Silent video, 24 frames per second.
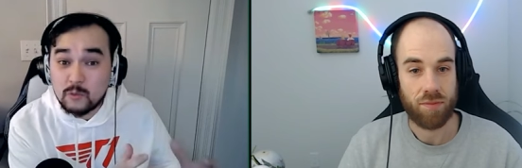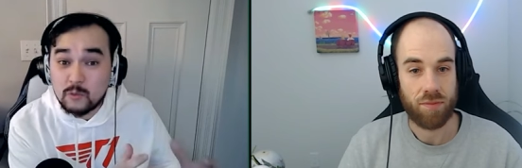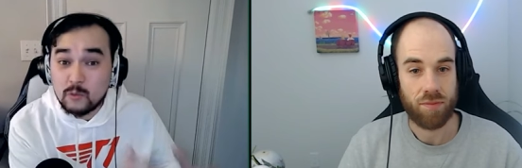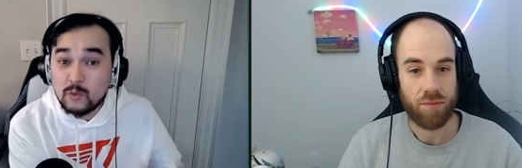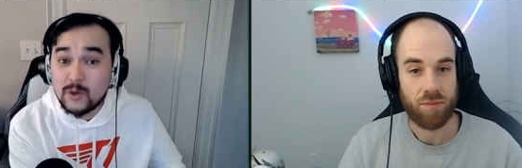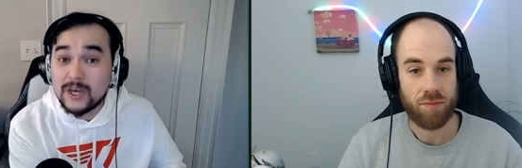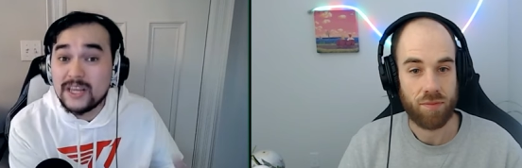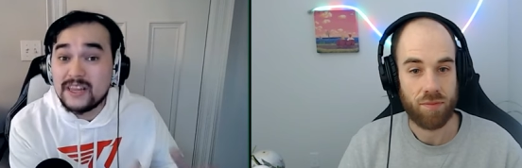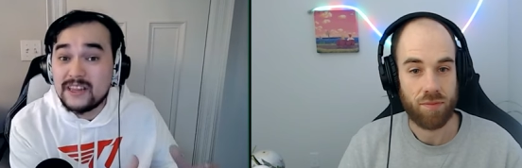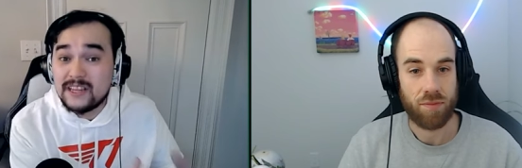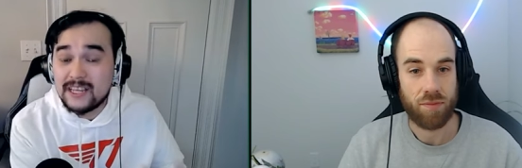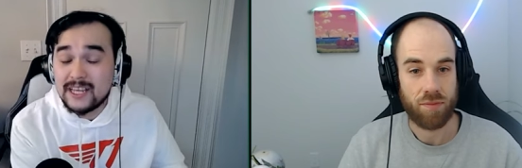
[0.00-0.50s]

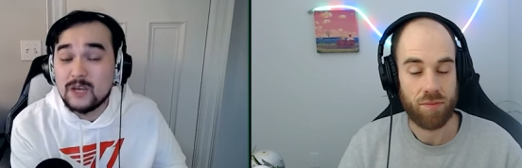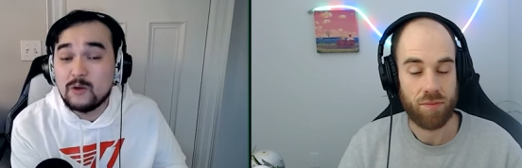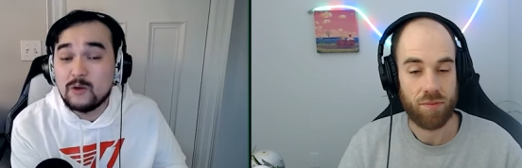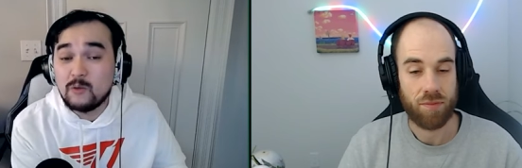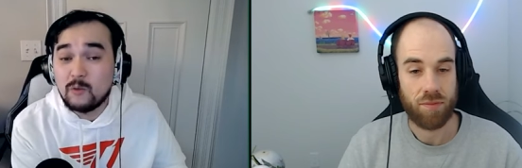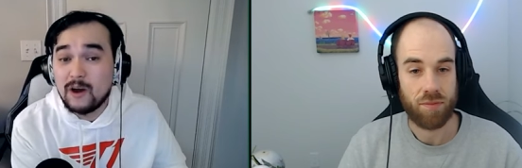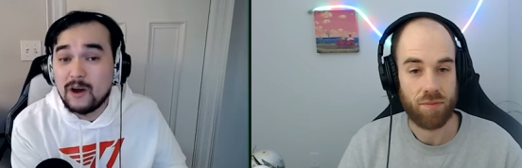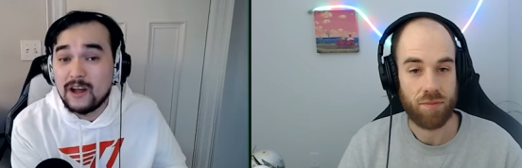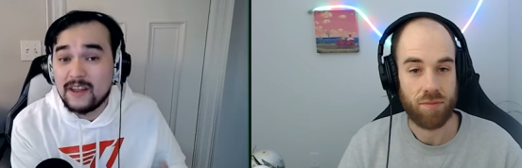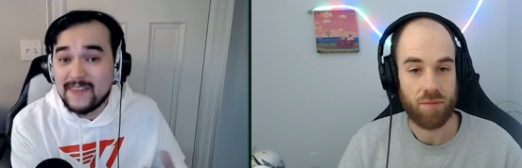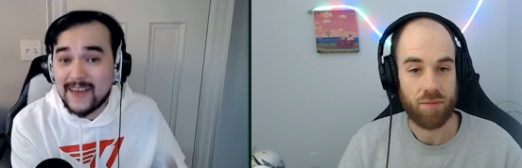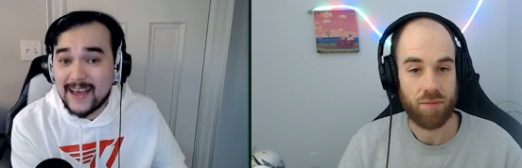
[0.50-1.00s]
Speaker 1: with
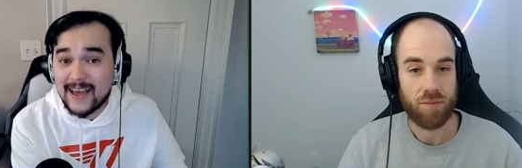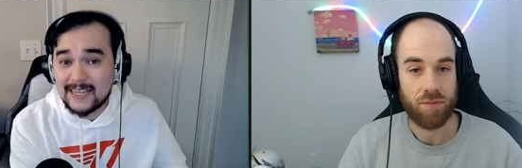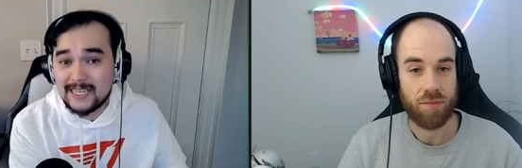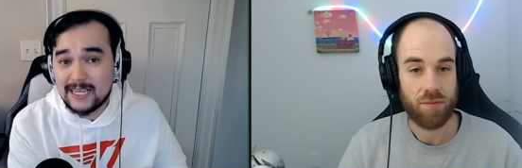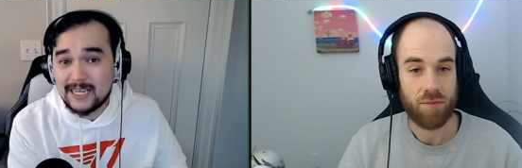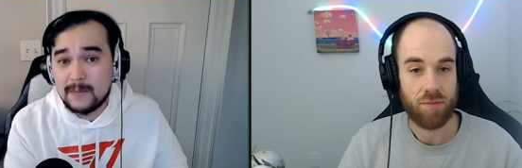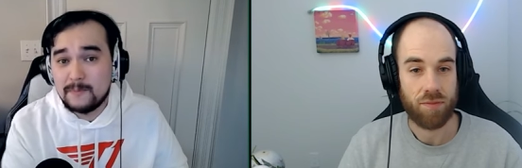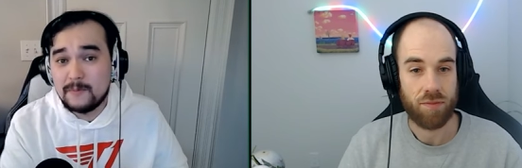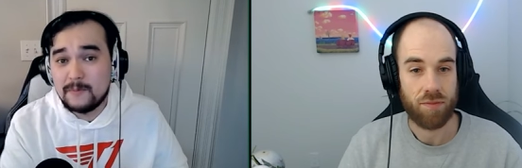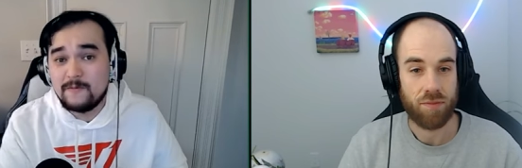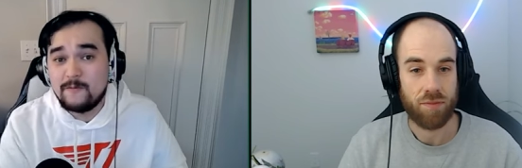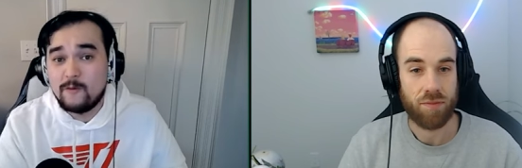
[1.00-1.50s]
T1, that
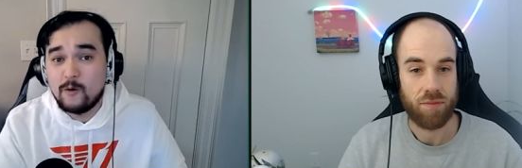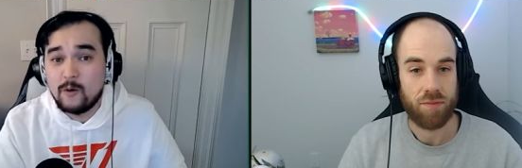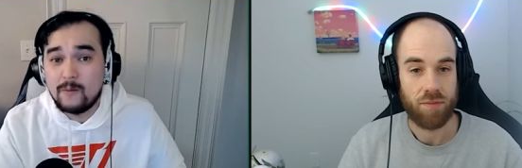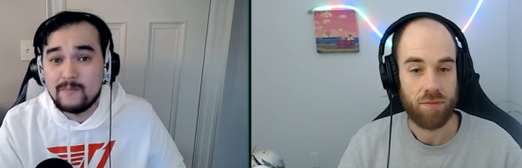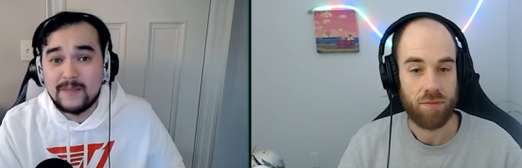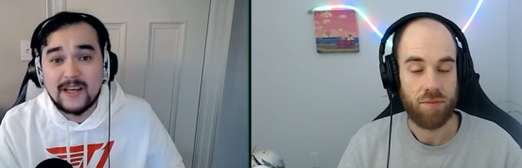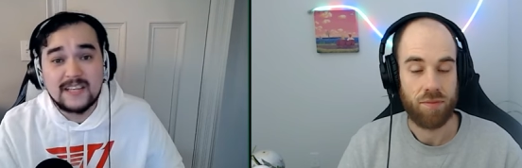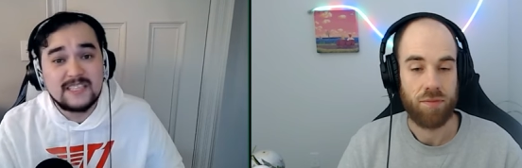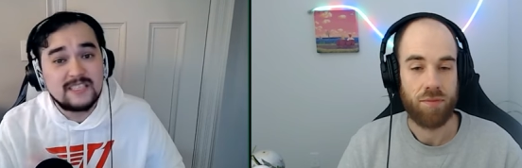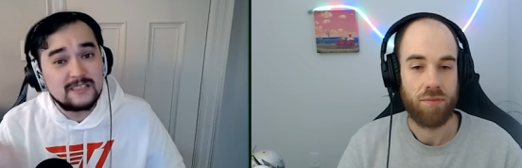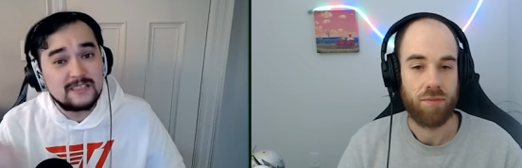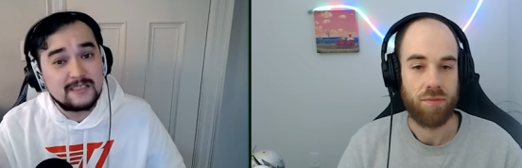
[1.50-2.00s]
type of
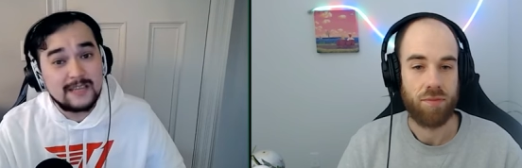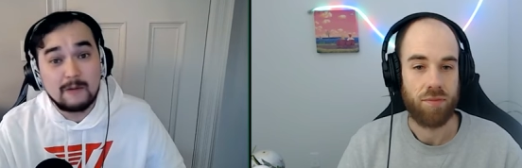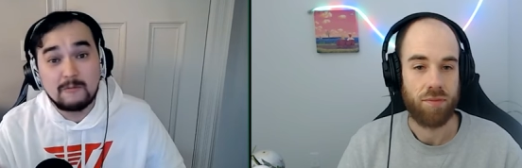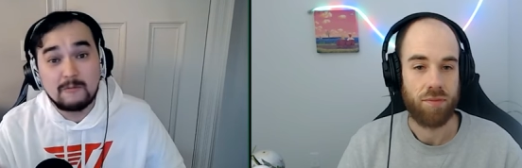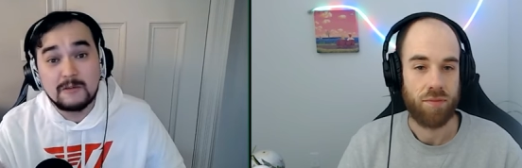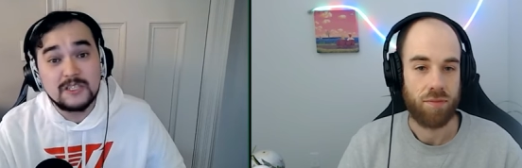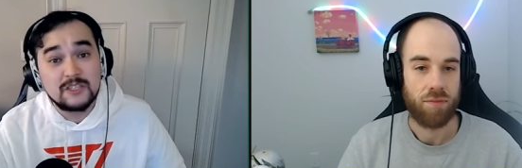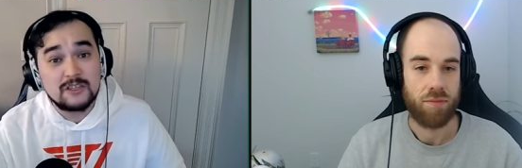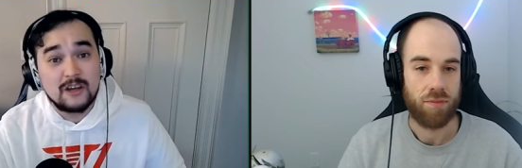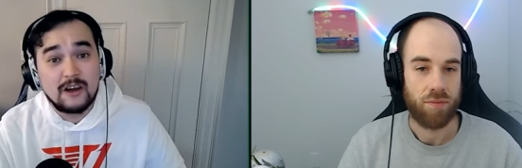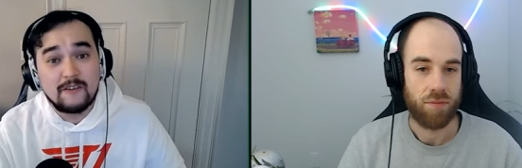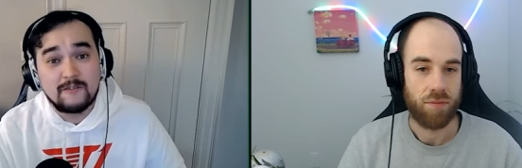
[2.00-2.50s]
form. That's that
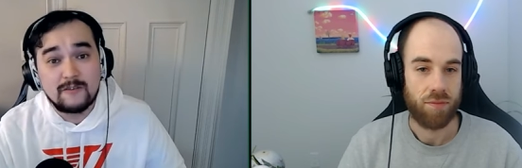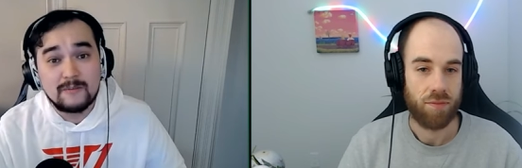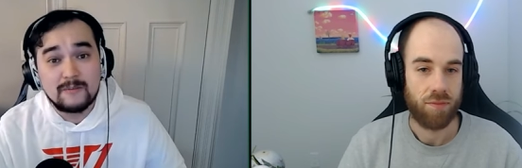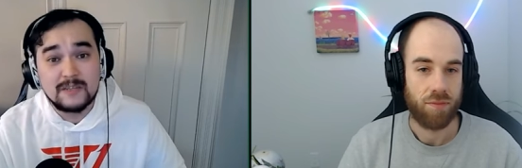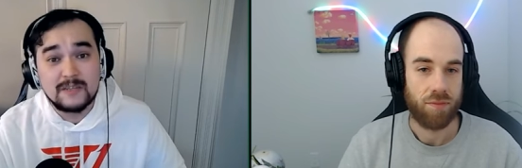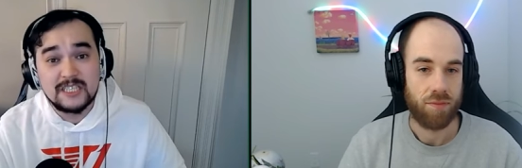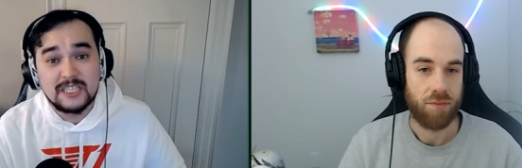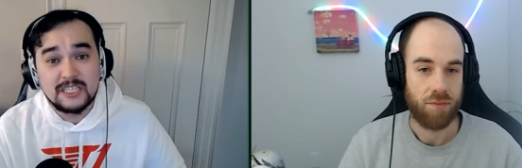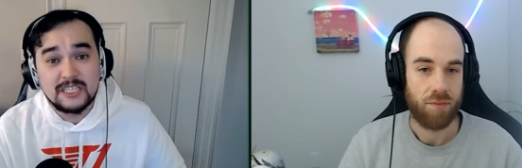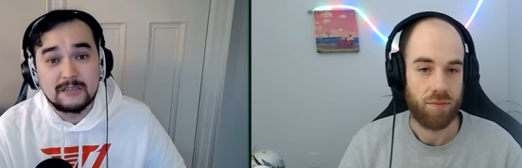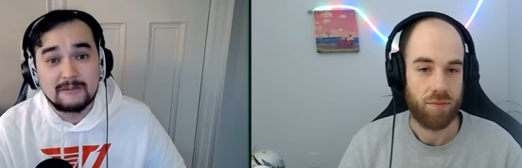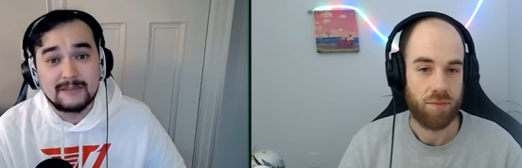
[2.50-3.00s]
we saw
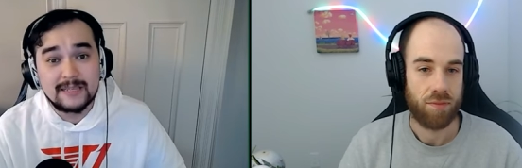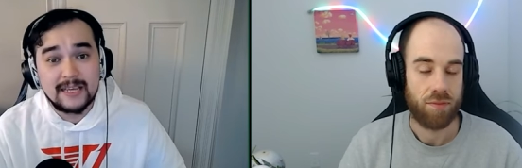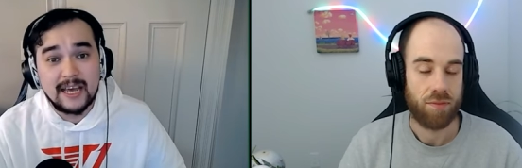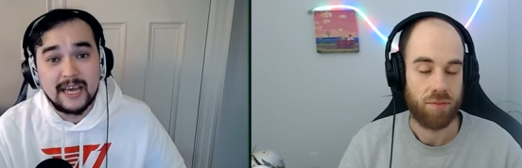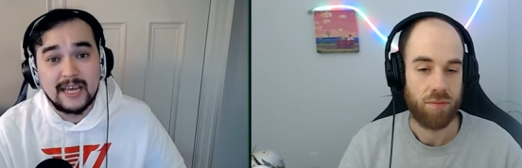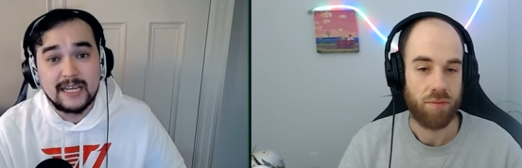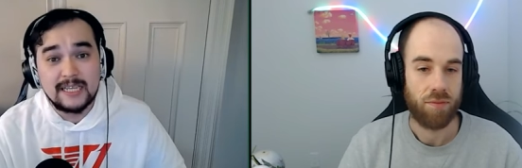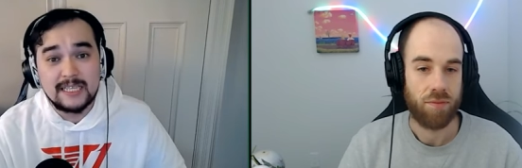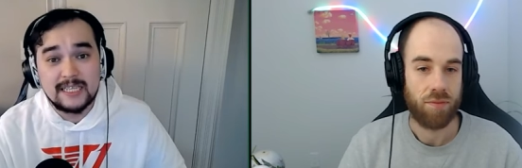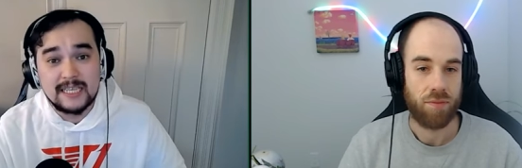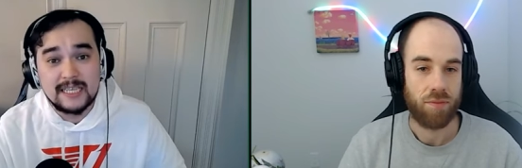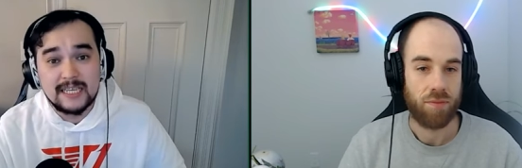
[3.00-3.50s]
from this year with
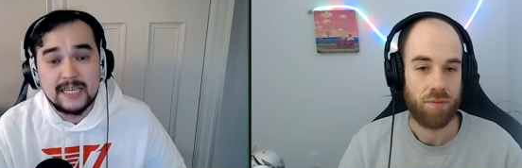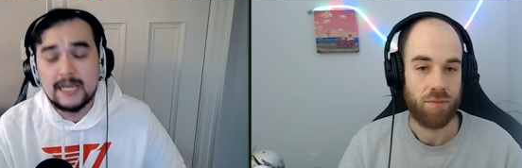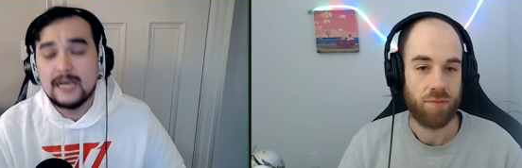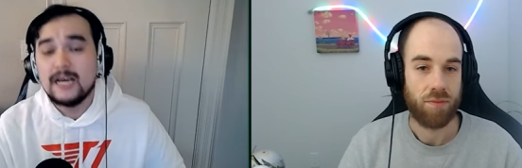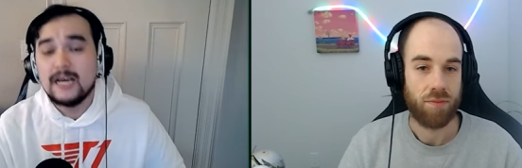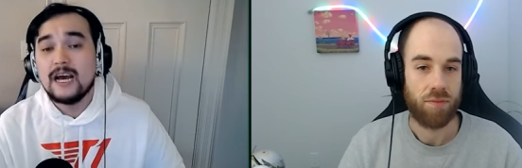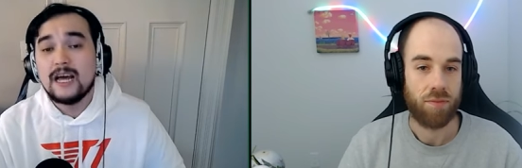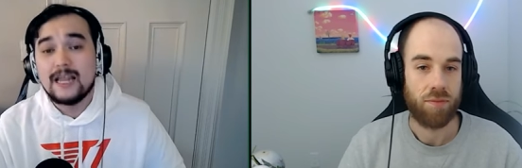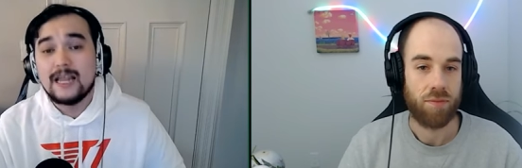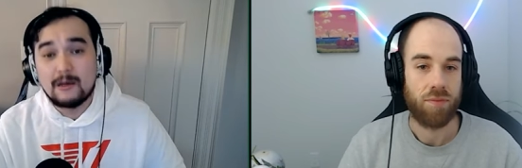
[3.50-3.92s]
KT.